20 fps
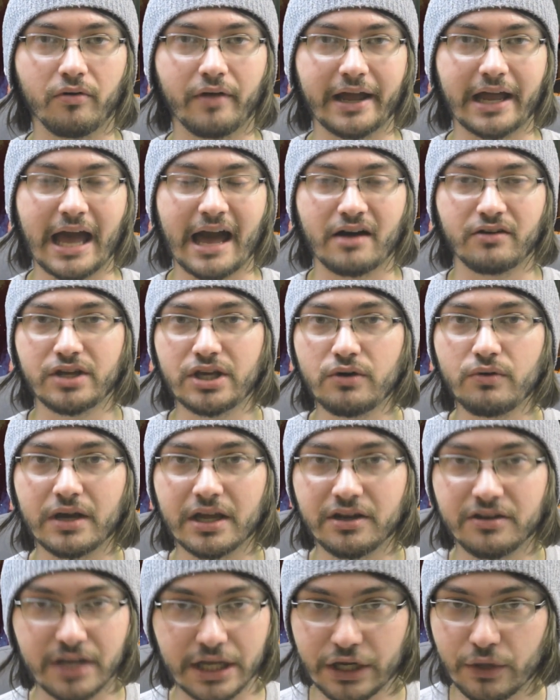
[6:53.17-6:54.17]
Like, how do you
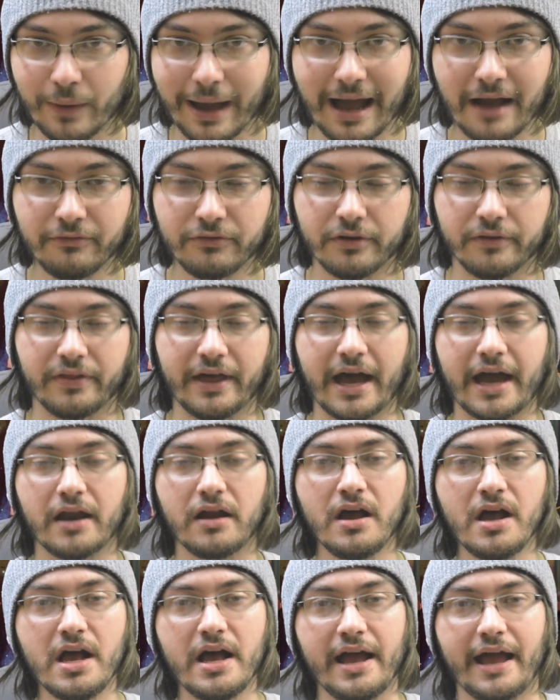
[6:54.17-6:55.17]
continue after that?
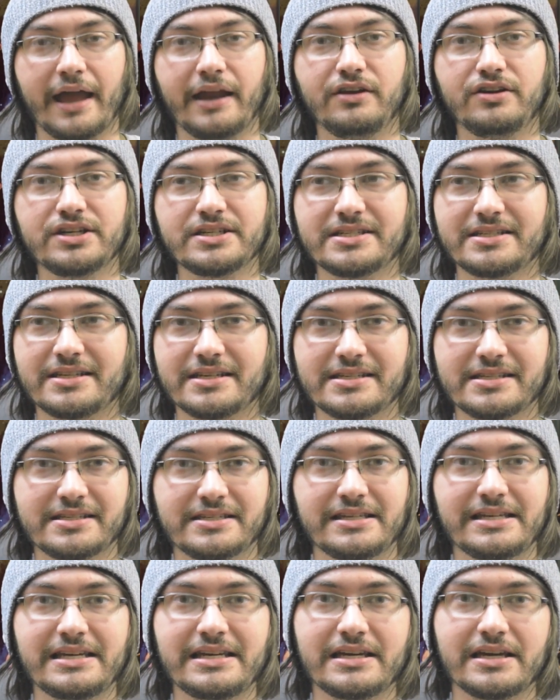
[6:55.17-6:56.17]
And just to
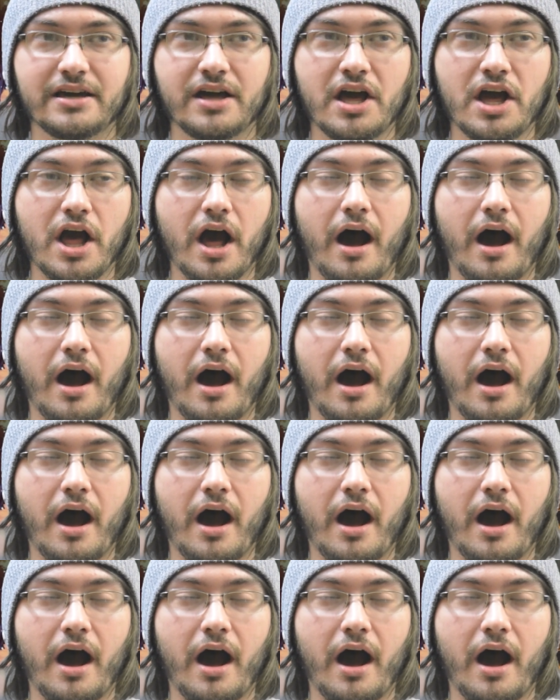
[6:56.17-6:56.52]
see,